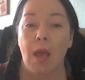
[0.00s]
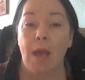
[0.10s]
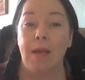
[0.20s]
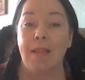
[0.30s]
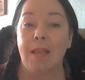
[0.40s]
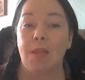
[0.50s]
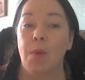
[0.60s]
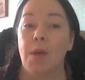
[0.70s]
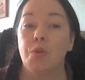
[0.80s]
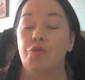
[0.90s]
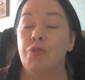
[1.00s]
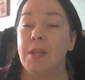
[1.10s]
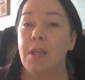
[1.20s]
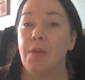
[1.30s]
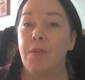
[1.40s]
And this is where the
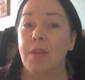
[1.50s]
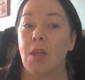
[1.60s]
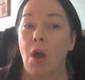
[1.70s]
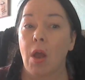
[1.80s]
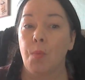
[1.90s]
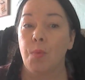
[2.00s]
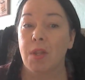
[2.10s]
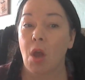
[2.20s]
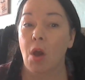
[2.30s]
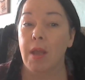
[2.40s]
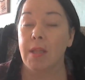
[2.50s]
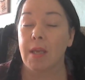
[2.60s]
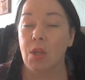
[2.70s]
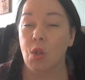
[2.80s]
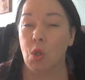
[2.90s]
Treaty of Versailles was signed
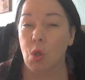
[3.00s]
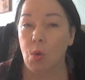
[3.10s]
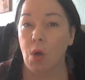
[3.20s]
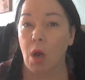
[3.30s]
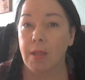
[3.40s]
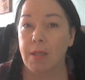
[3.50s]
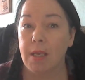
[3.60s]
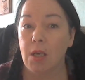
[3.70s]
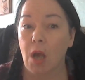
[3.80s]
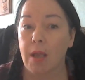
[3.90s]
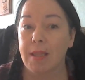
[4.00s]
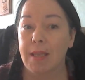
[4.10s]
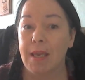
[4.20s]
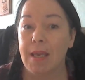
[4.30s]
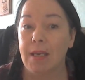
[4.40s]
in June nineteen
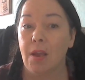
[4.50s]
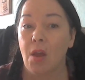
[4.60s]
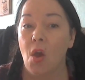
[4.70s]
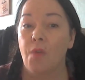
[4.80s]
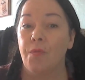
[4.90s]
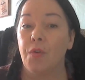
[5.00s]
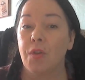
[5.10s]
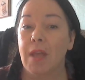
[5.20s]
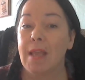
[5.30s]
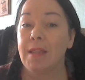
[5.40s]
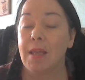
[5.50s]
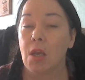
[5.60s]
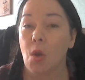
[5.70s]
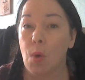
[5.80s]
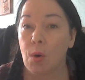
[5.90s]
nineteen, thus
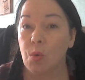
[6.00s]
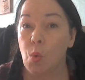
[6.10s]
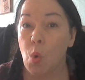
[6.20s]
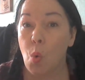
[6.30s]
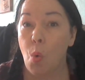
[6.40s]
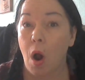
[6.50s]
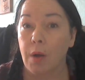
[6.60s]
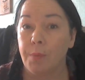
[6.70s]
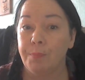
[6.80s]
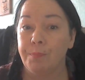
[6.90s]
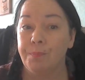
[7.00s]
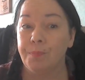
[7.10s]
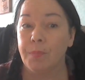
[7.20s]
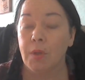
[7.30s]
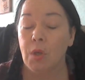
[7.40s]
ending World War One.
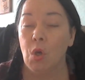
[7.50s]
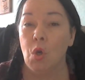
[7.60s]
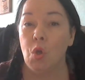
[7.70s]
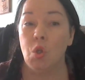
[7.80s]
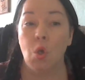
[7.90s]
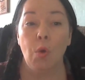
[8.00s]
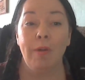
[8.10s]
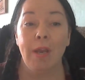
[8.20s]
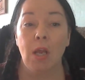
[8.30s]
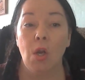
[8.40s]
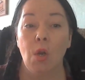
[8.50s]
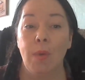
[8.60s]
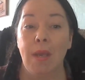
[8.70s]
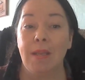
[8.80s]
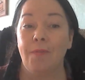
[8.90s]
During
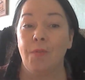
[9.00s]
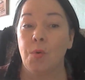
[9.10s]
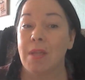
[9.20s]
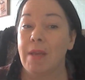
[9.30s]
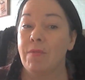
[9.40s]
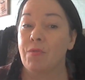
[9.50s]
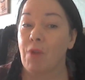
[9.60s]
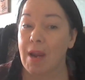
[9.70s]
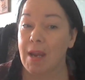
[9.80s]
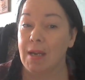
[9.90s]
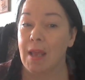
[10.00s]
Louis the fourteenth's reign,